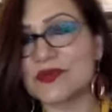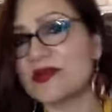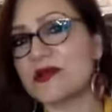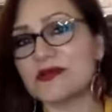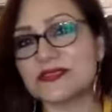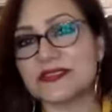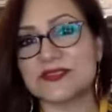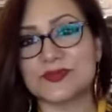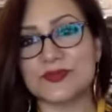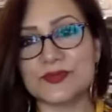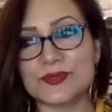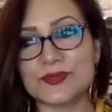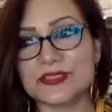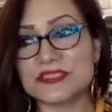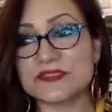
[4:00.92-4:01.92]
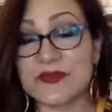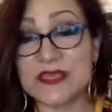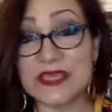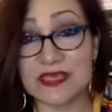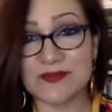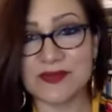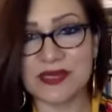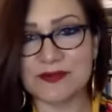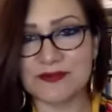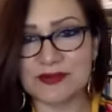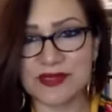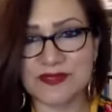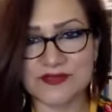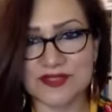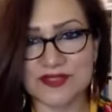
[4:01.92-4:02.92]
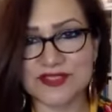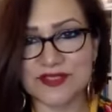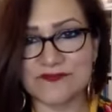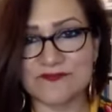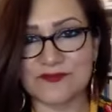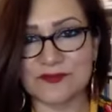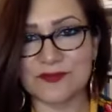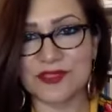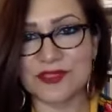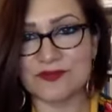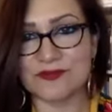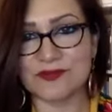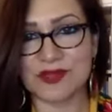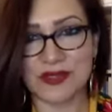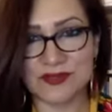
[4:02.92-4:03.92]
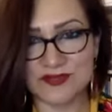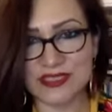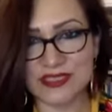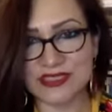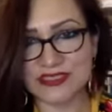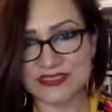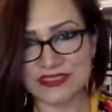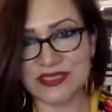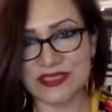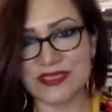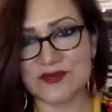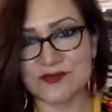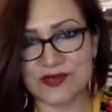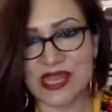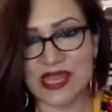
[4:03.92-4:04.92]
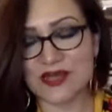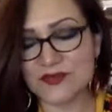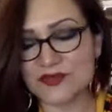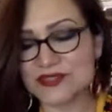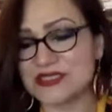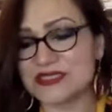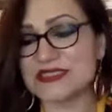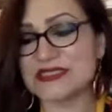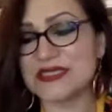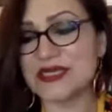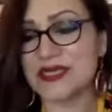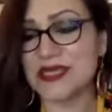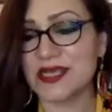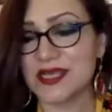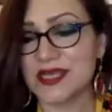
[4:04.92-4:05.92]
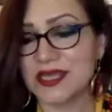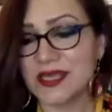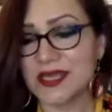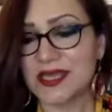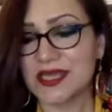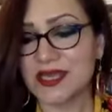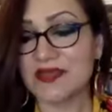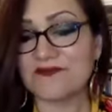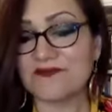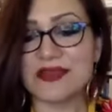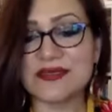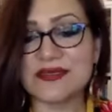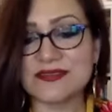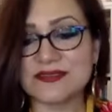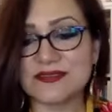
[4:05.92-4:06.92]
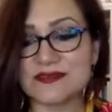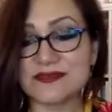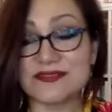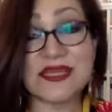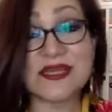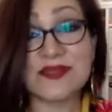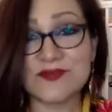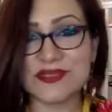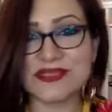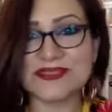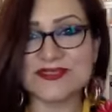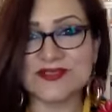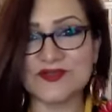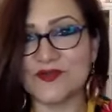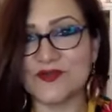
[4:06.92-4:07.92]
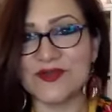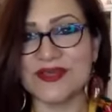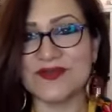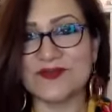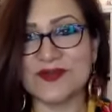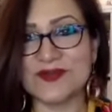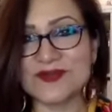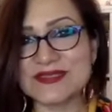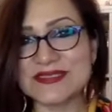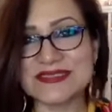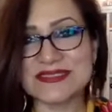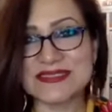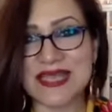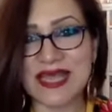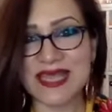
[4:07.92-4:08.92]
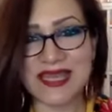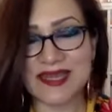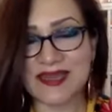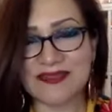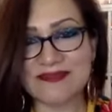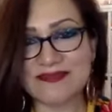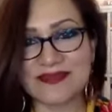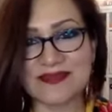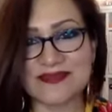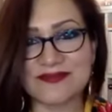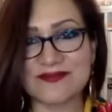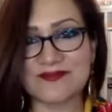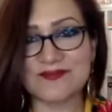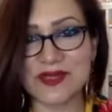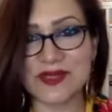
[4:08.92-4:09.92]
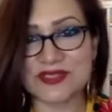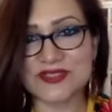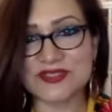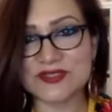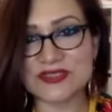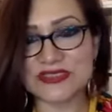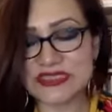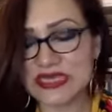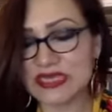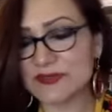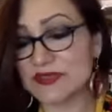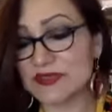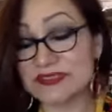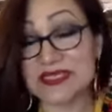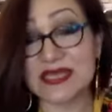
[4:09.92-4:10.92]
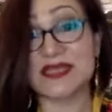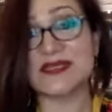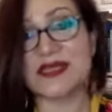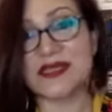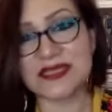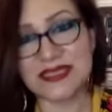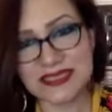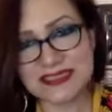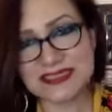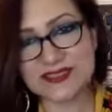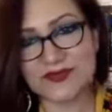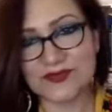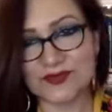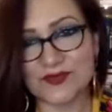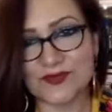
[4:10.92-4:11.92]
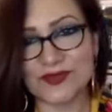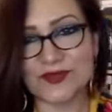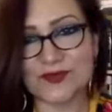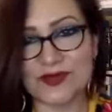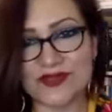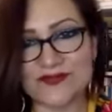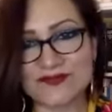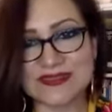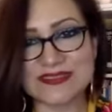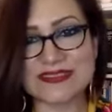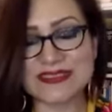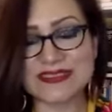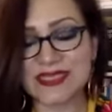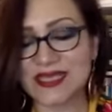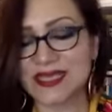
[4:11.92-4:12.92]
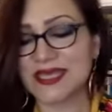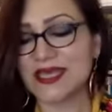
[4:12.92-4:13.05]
were asked to speak about literature from their own countries and their own languages, and I felt terribly stupid because I had nothing much to say because I had done easy Urdu in O levels,